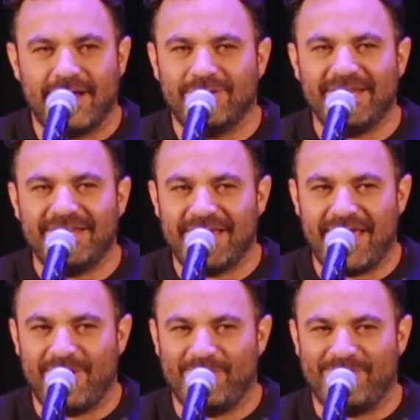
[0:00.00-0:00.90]
I don't need your
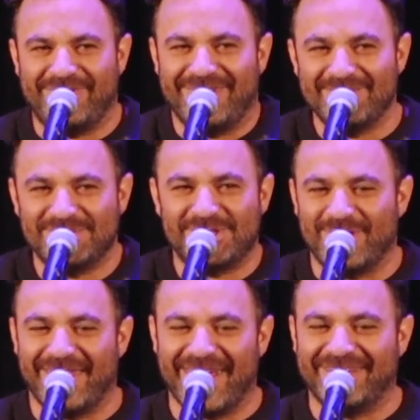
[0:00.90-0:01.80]
help. I'm
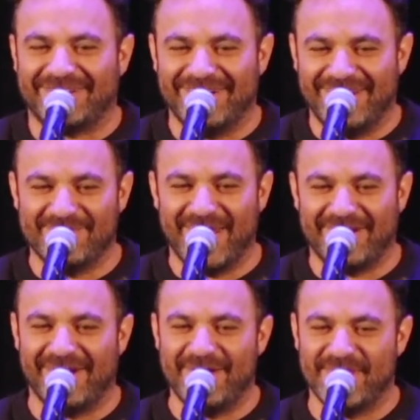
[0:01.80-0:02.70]
Jewish. Like I turned into my
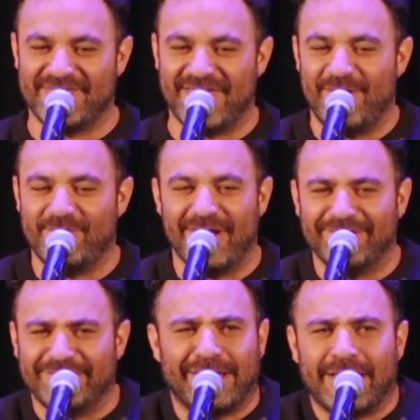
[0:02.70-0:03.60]
grandma Thelma. I
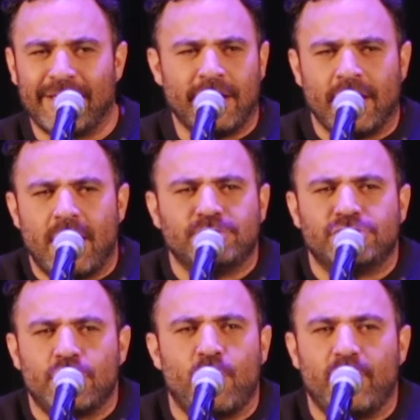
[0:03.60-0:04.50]
was just like, I'm
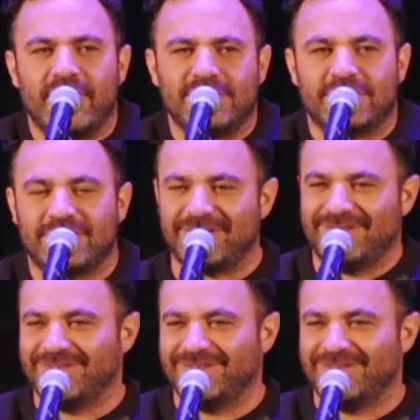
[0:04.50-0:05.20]
Jewish.